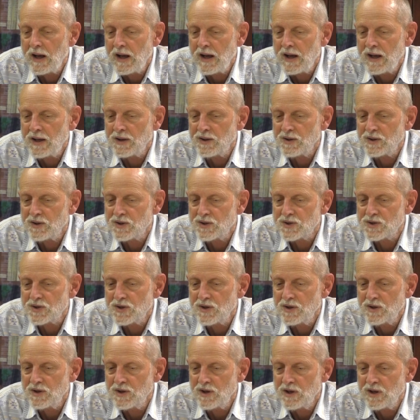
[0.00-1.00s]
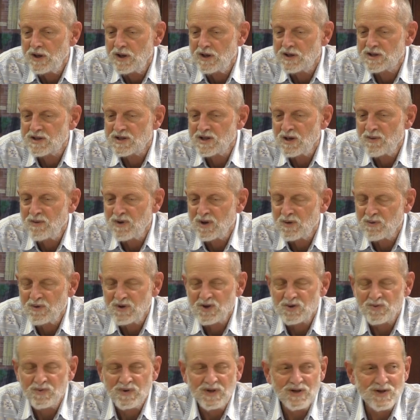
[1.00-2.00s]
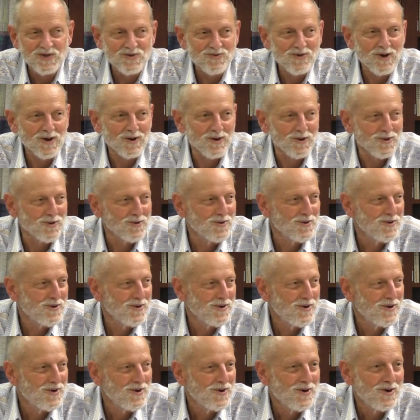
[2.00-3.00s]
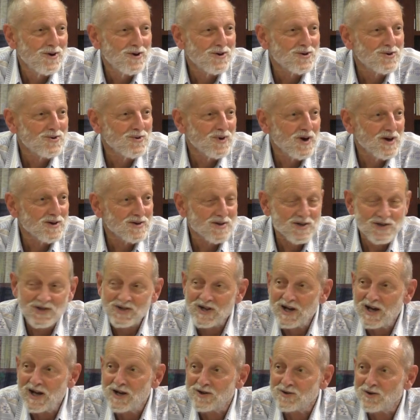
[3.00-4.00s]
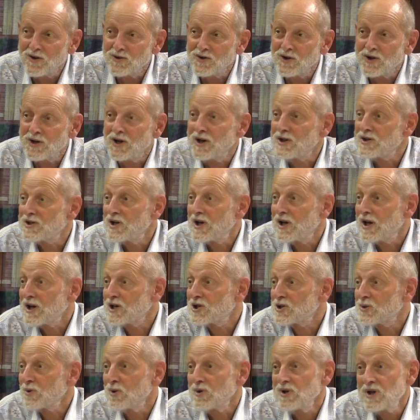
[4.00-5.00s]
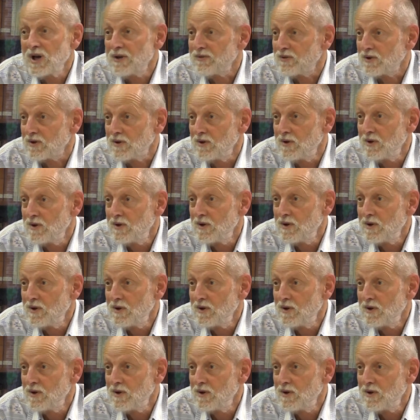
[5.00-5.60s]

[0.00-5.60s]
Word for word: And it's something which we struggle to understand on an intellectual level.